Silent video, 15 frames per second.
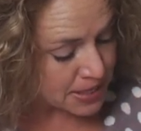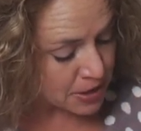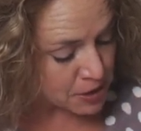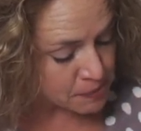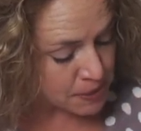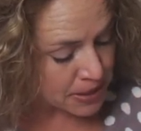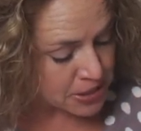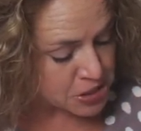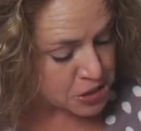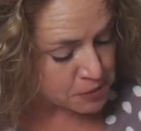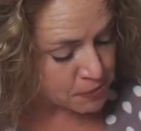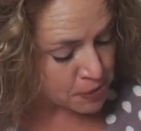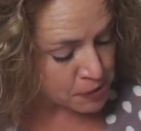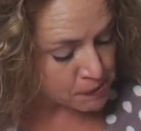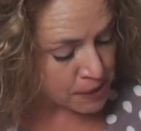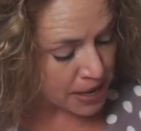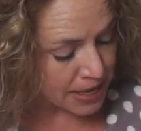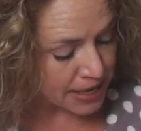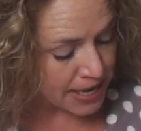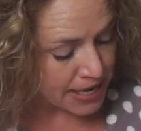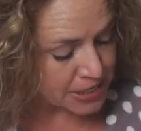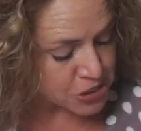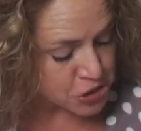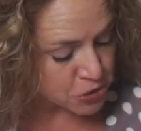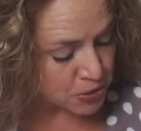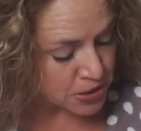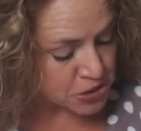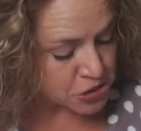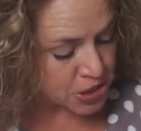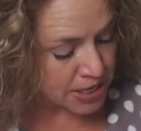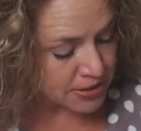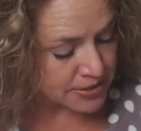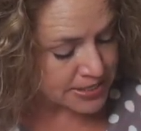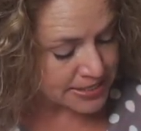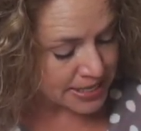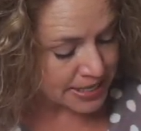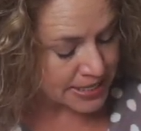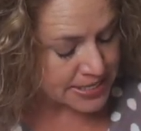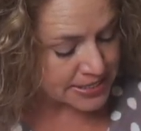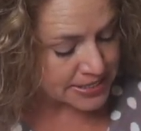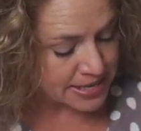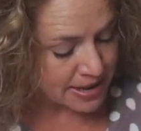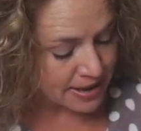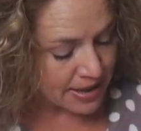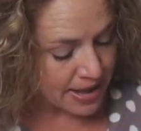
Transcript: and are punishable by a short jail sentence